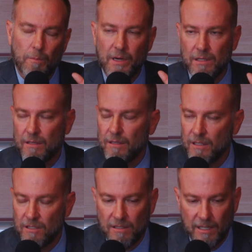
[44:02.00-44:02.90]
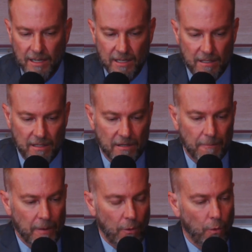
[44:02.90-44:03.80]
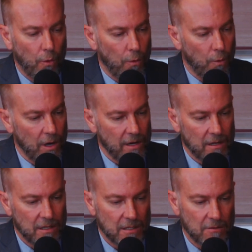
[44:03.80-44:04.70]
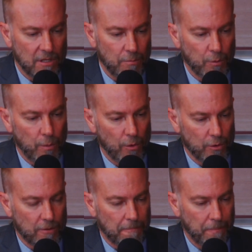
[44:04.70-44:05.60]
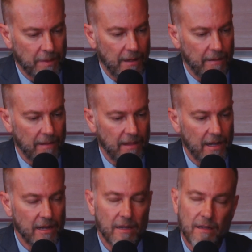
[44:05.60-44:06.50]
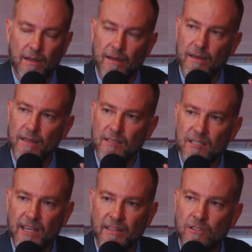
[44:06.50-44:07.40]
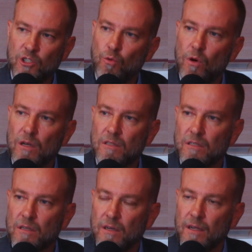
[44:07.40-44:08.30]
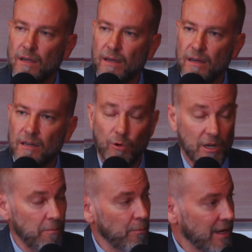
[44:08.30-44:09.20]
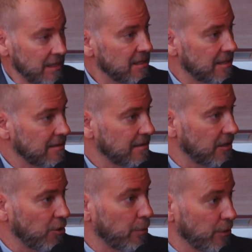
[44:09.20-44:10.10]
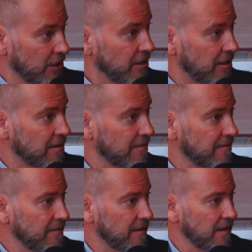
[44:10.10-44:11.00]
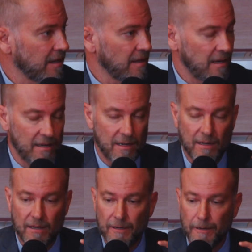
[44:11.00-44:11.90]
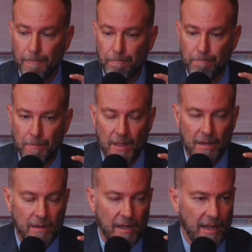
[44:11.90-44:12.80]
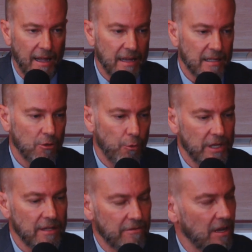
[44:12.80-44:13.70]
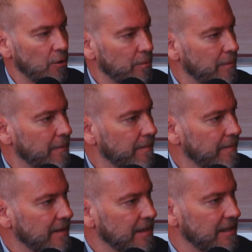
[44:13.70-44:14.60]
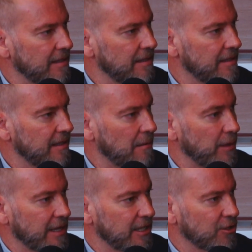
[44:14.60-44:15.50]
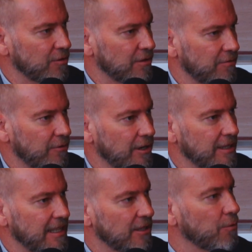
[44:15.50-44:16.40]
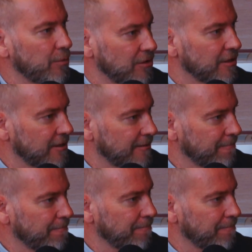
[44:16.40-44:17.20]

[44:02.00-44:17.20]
but not the case here. What does they propose? They send to us equipment, computers, and we develop the applications for that computers.